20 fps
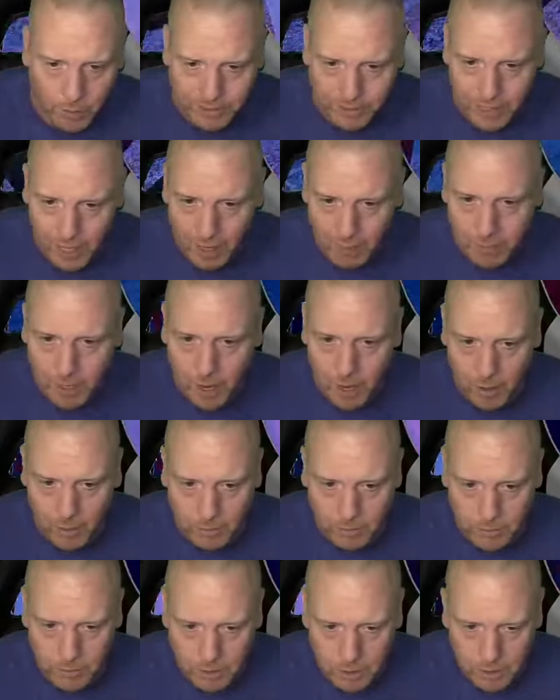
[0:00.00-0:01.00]
up, yo?
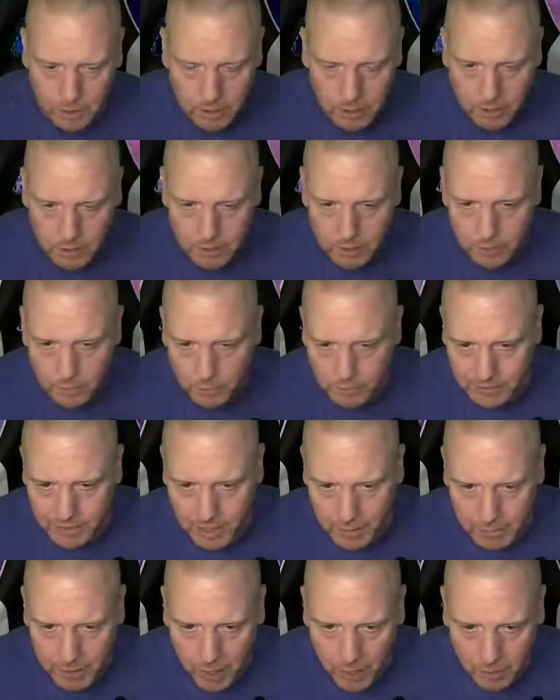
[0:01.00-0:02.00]
What's
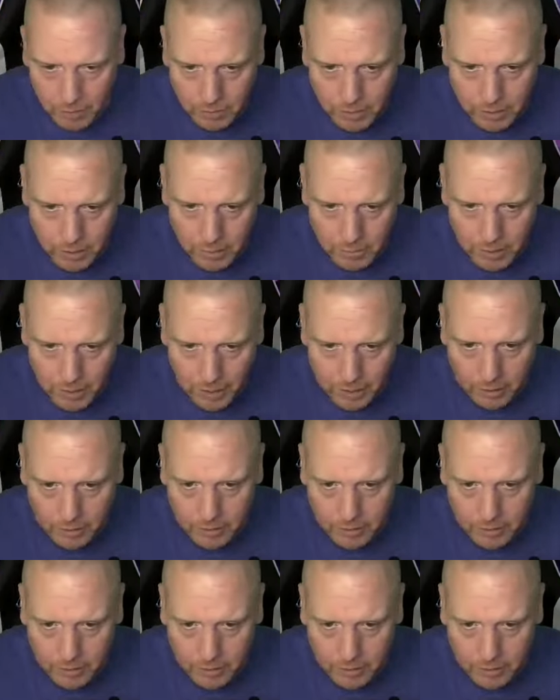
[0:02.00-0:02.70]
up, yo? Come here.